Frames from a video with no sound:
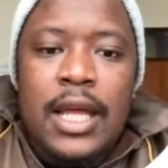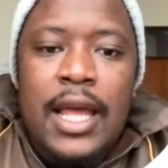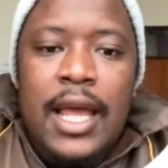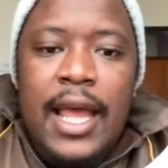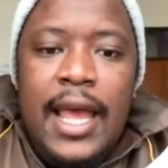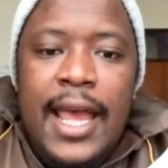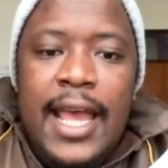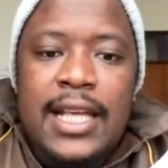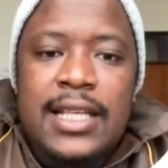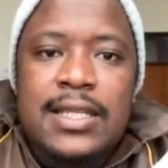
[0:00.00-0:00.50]

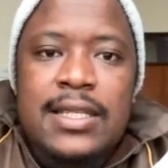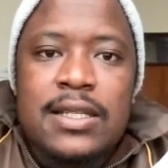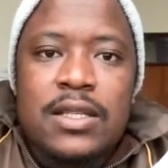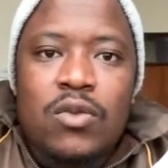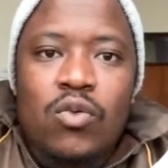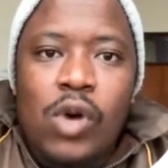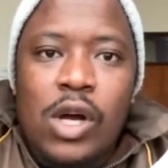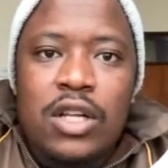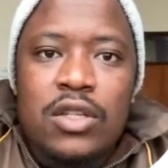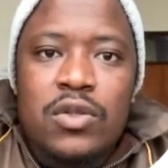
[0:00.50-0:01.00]
X is
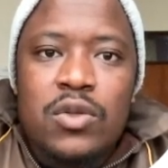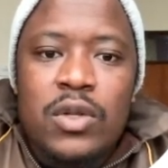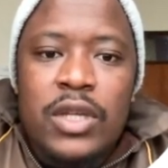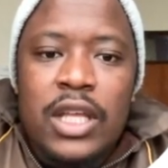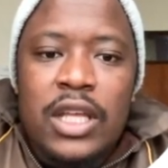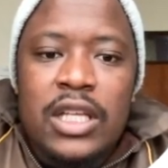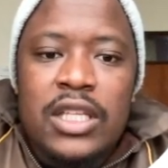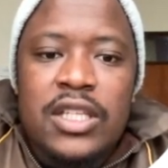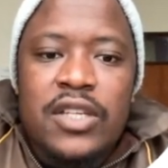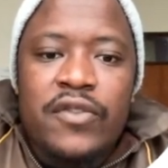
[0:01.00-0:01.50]
equals to
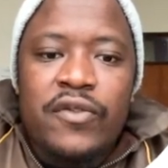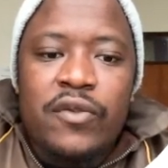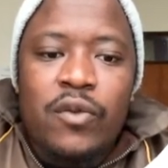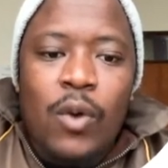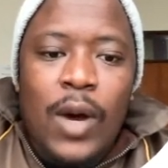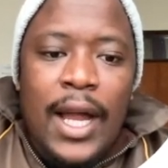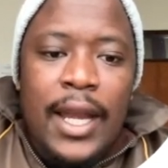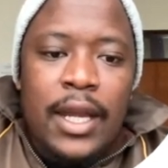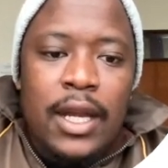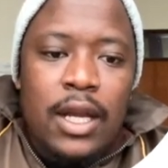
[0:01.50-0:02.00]
negative
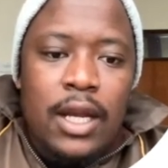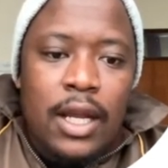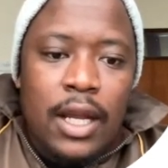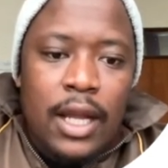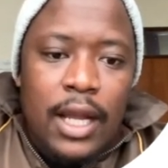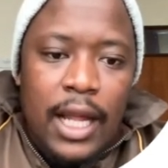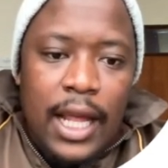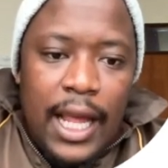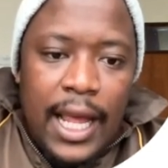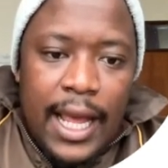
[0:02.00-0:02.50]
1,
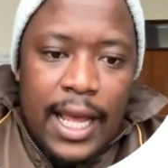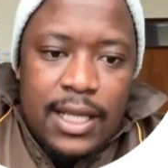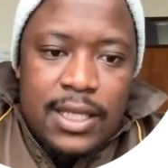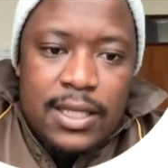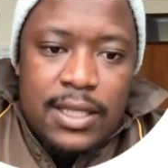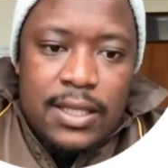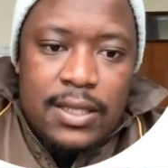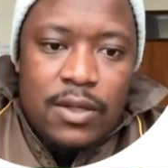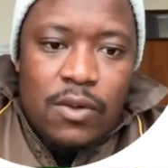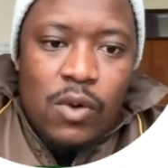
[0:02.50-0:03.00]
x
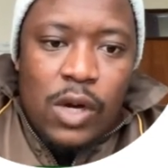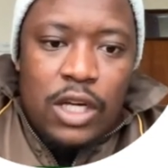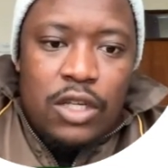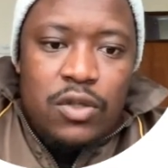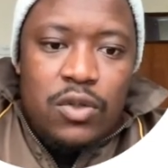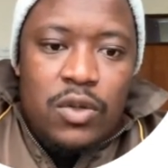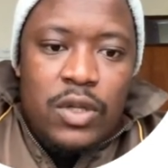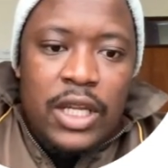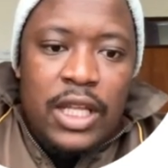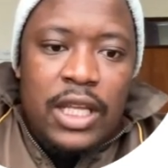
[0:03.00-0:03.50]
is equals
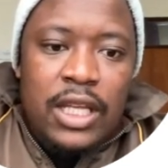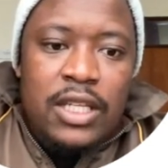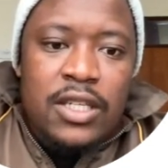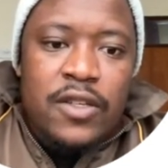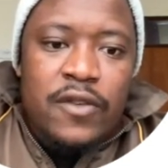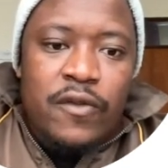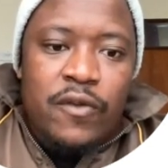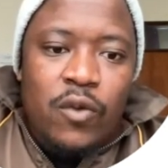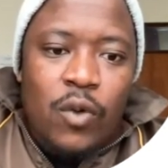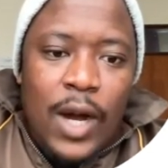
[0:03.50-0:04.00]
to
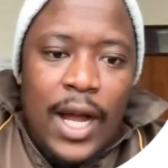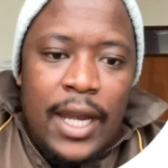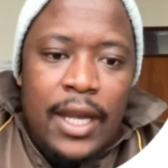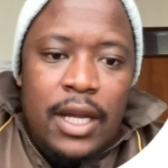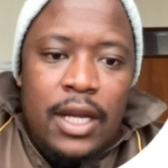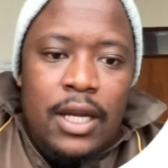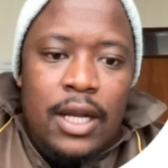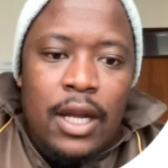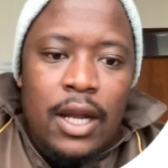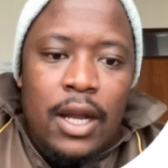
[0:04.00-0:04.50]
negative
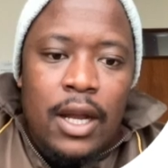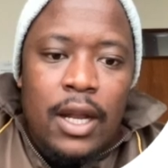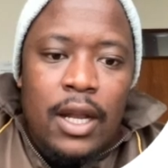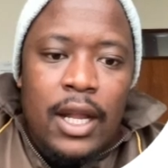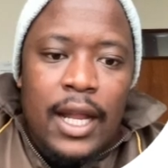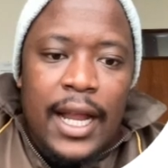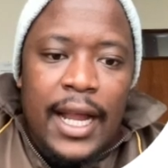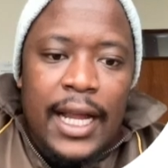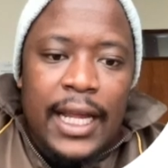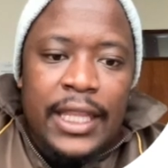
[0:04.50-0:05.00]
1,
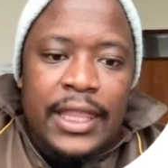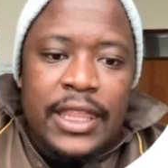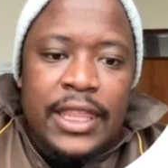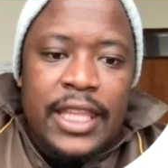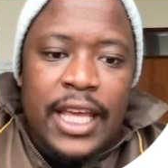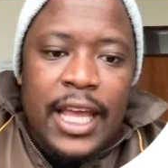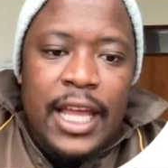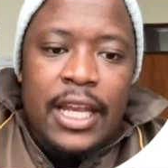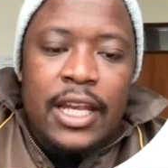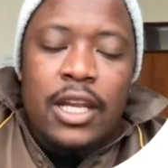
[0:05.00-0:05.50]
and
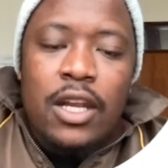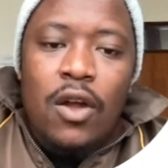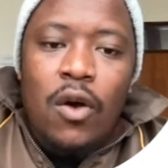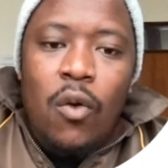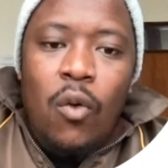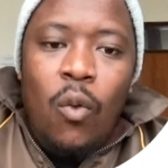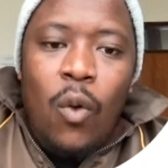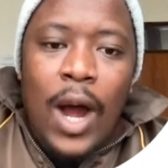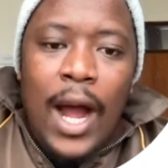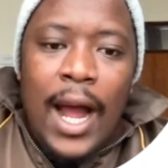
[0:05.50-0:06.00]
then
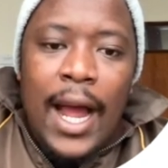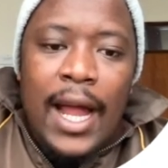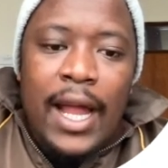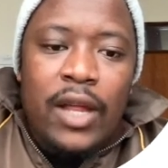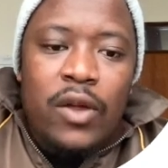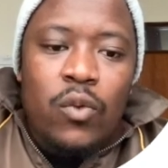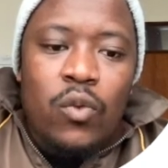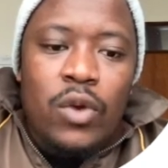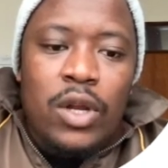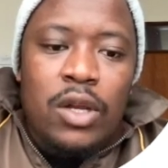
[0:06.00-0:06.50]
y
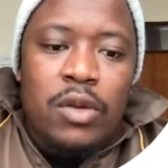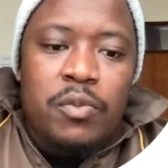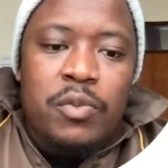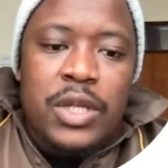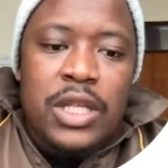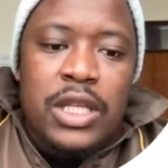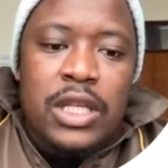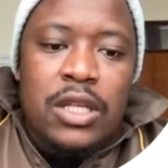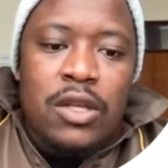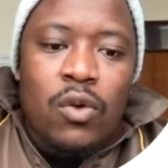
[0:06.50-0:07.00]
will
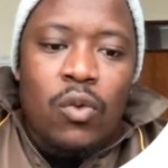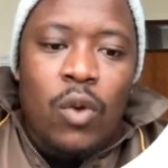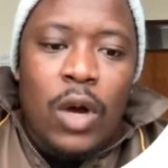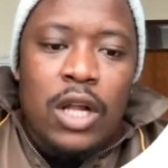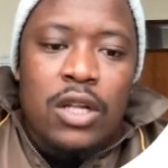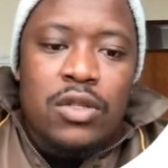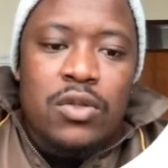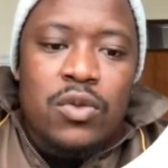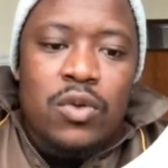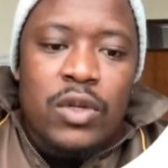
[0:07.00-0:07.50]
be
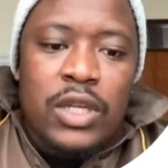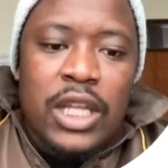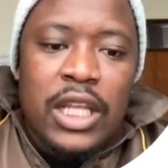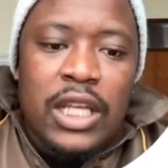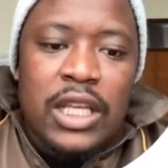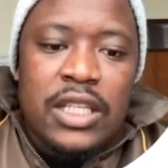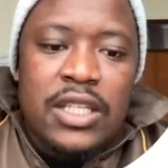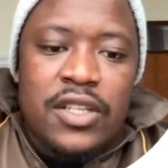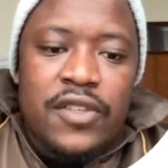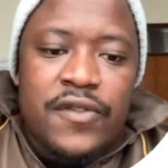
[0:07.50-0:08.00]
equals to
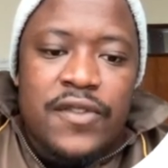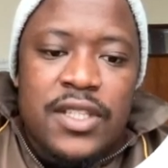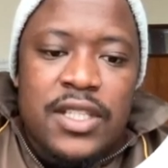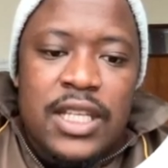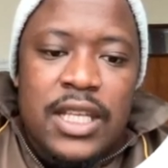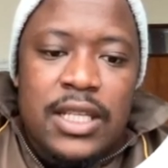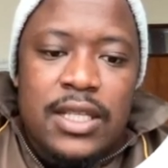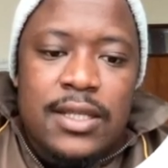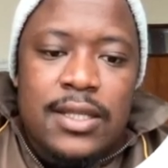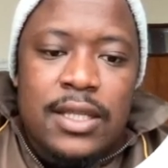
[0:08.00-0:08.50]
negative
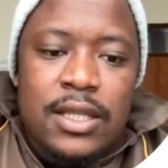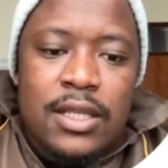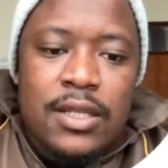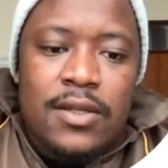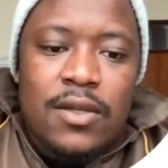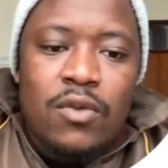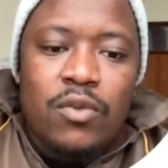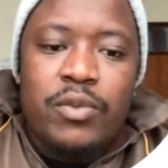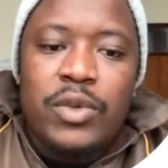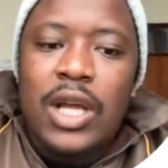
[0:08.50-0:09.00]
6.
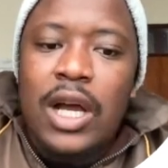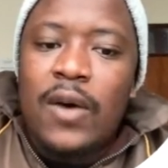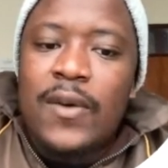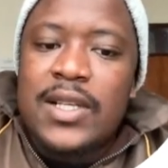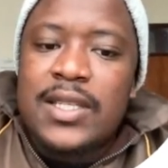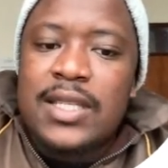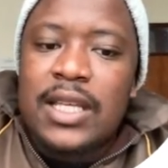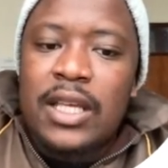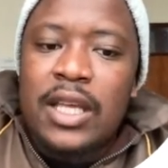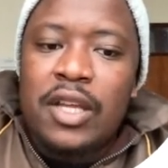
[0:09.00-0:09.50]
This will be our
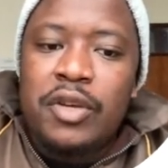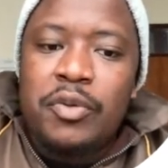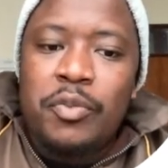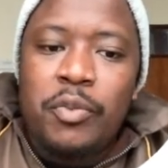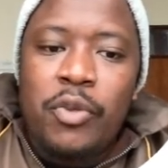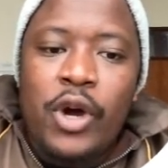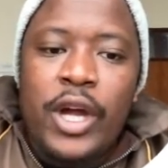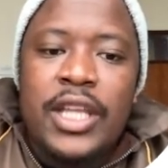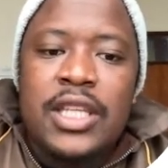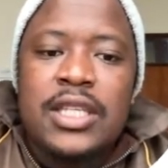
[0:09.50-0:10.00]
second
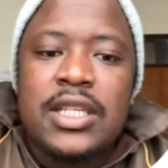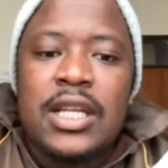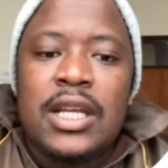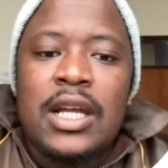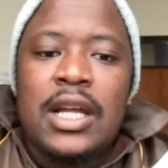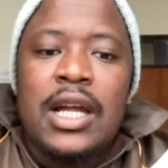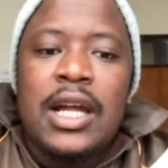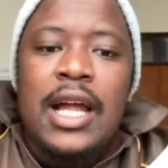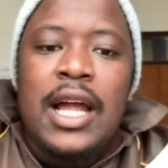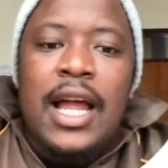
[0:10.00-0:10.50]
point.
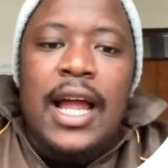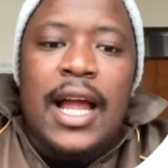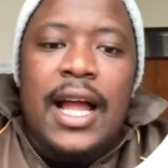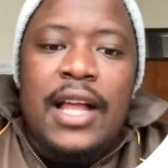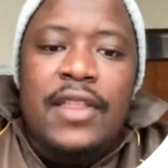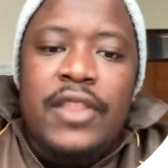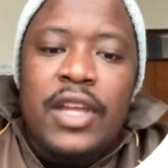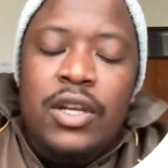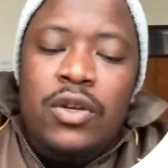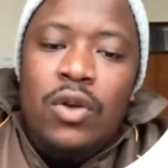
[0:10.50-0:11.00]
And
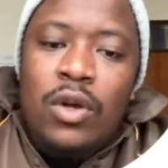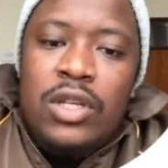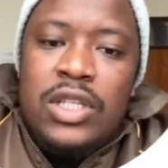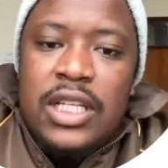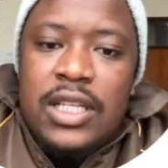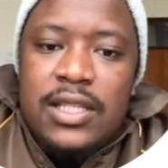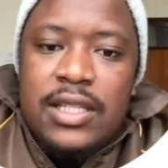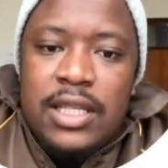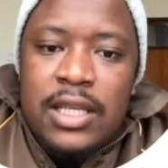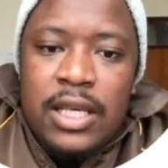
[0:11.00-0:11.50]
then
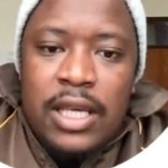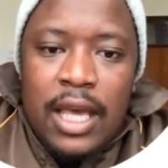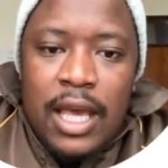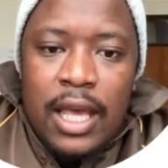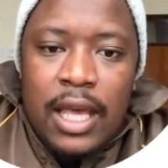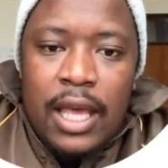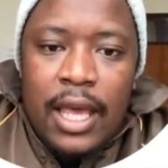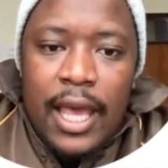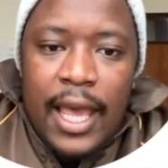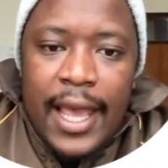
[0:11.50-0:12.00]
notice
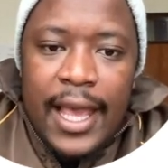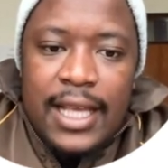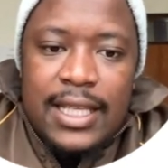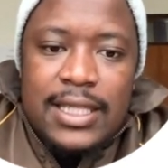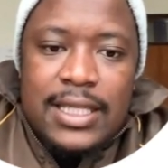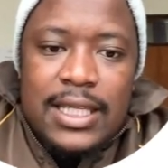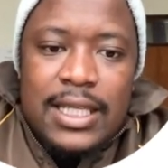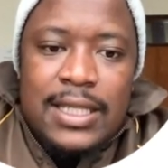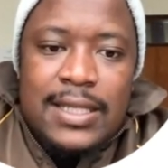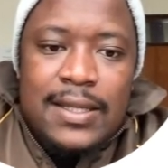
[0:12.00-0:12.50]
here,
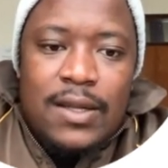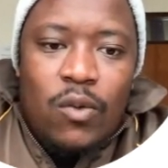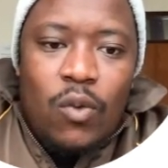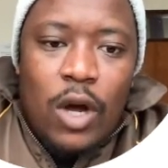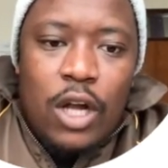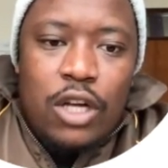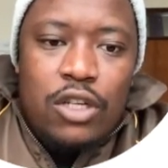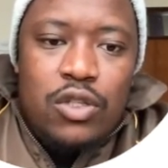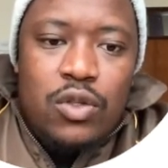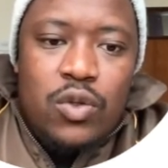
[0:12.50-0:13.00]
x is
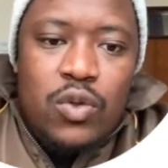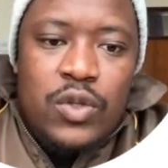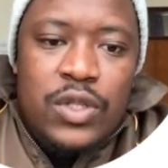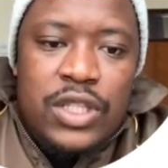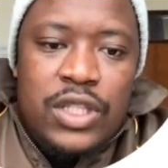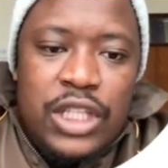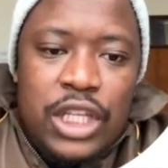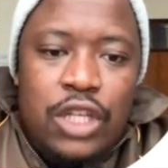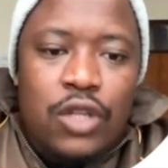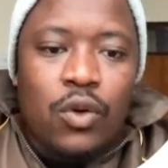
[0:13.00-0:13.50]
equals to
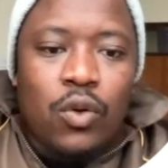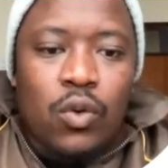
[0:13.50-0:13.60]
0.